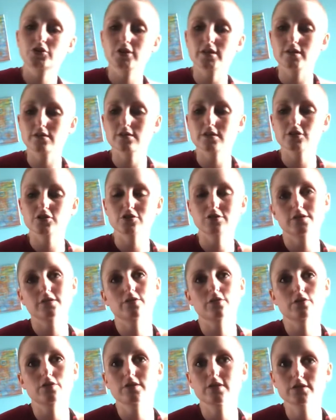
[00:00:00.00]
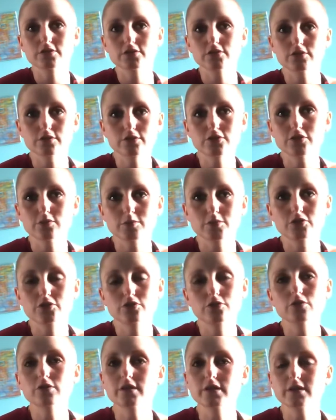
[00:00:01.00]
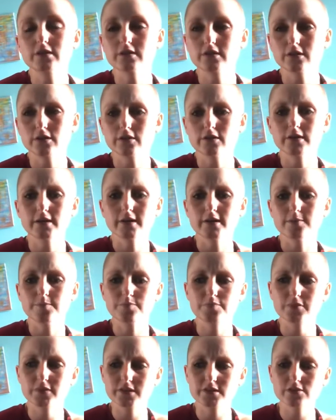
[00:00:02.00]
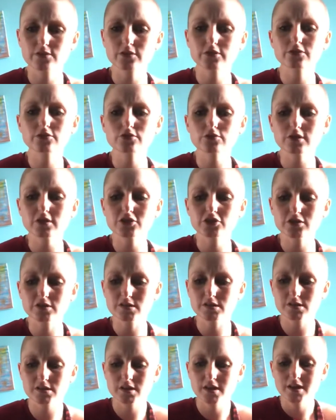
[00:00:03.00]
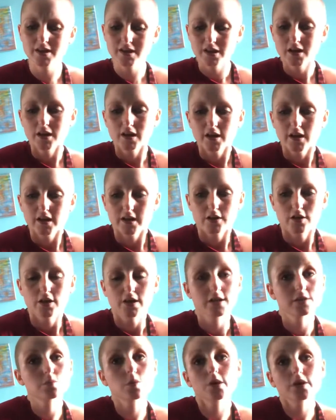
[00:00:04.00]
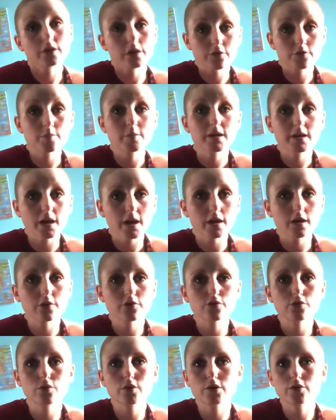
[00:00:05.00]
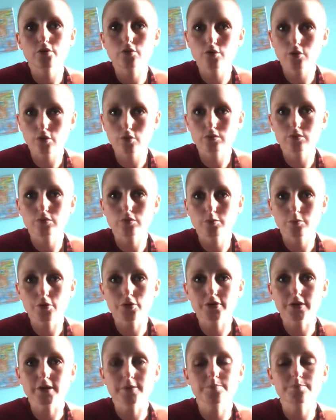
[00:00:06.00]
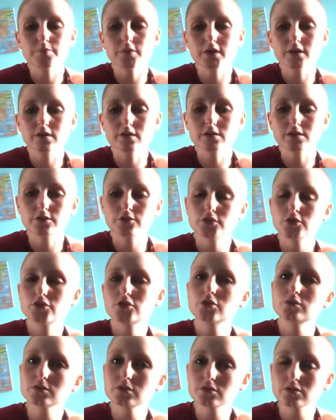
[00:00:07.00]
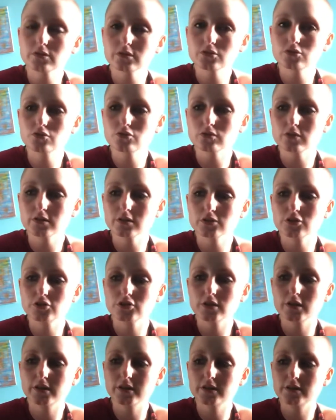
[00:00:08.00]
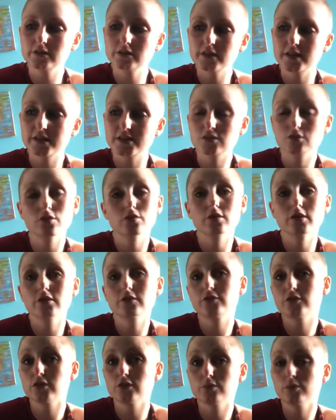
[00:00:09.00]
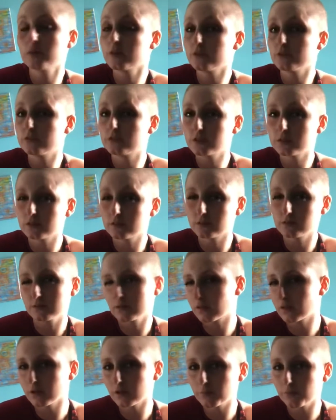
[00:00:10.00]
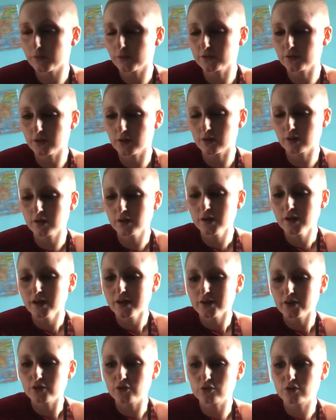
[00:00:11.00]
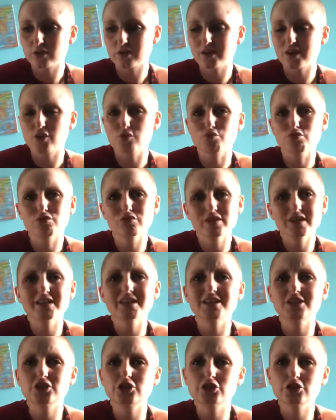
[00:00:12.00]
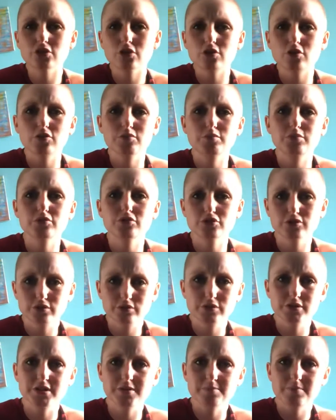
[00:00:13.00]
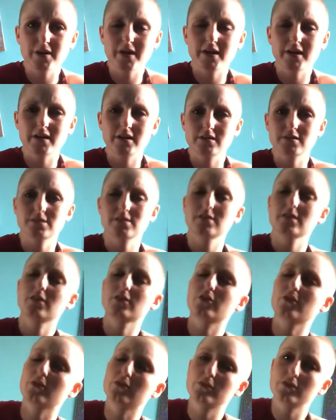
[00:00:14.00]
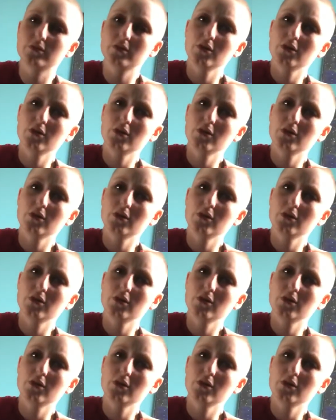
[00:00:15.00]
is actually not going to do you too much good. Side stretches is where you have to be careful and know your body, because if you do a side stretch and it's not good for you where you didn't think about that, you can get really sharp shooting pains that go